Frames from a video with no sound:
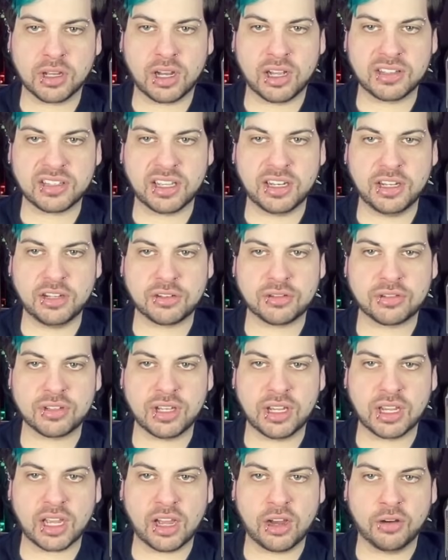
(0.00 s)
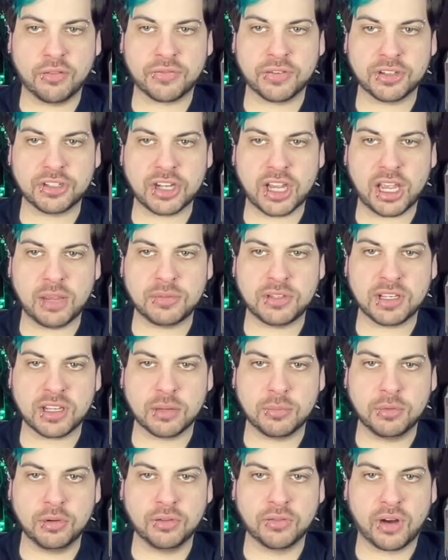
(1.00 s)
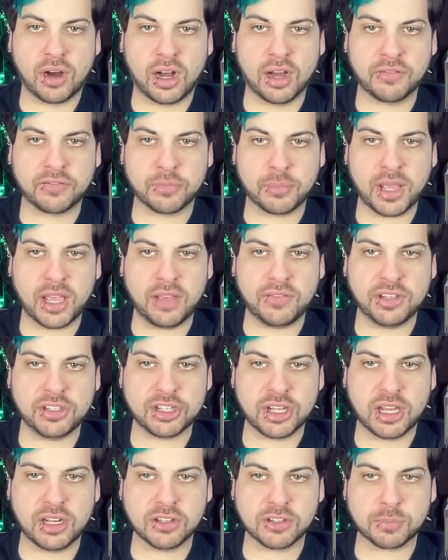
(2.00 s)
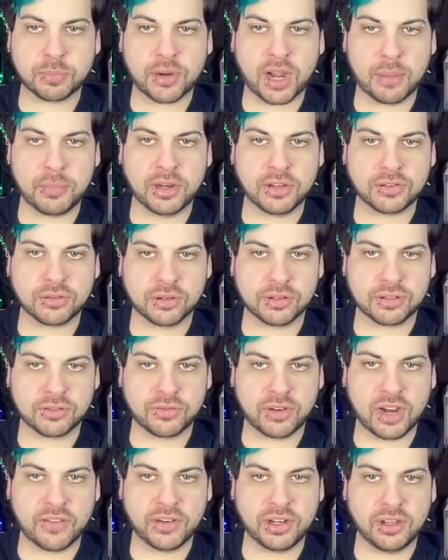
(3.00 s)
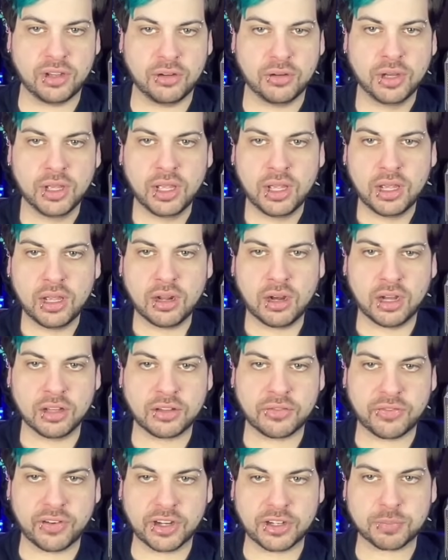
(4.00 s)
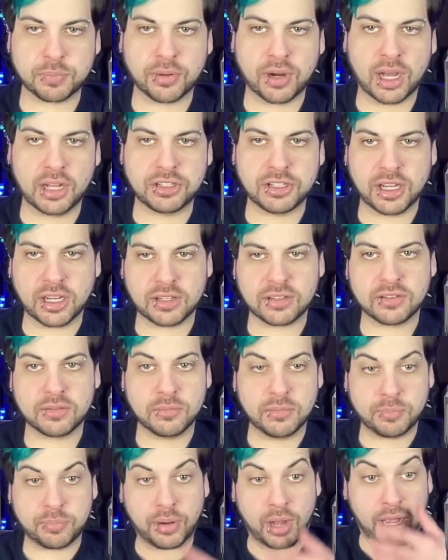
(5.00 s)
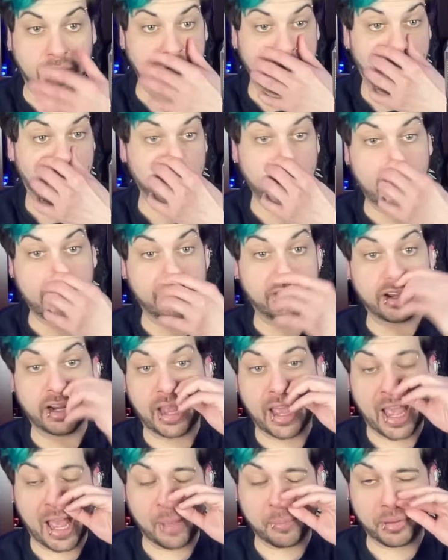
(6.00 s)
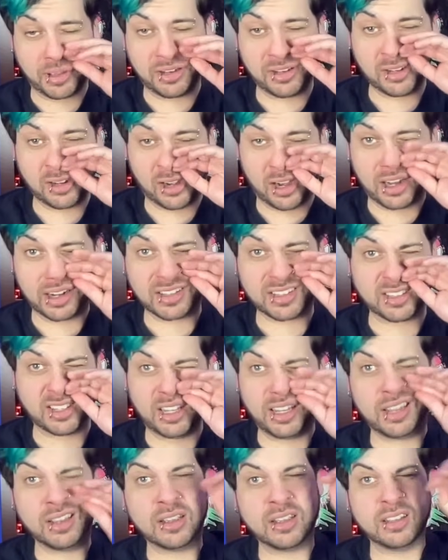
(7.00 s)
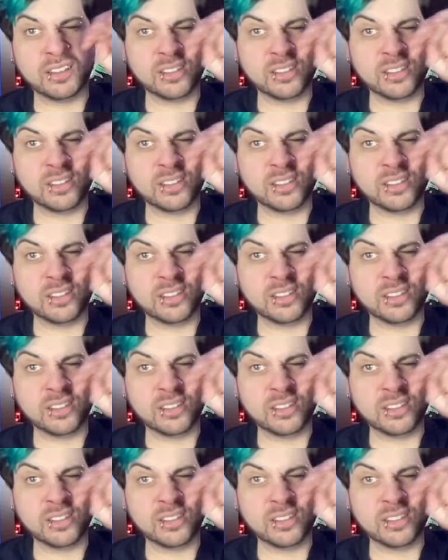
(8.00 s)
content interesting. I hope for James he can move on from AVGN as primary source of revenue onto fresh projects. Probably never going to happen, honestly.